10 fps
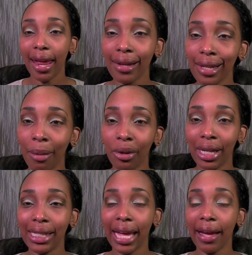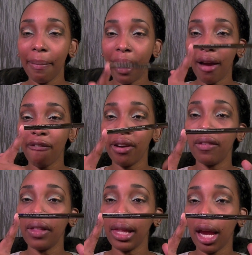Next, I'm going to take my Front
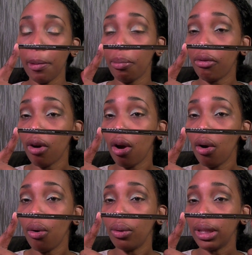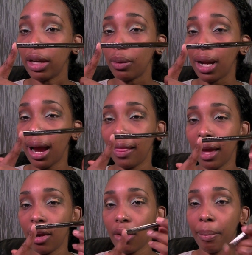of the Line Pro Liquid
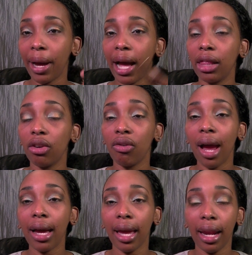Eyeliner by Lorac,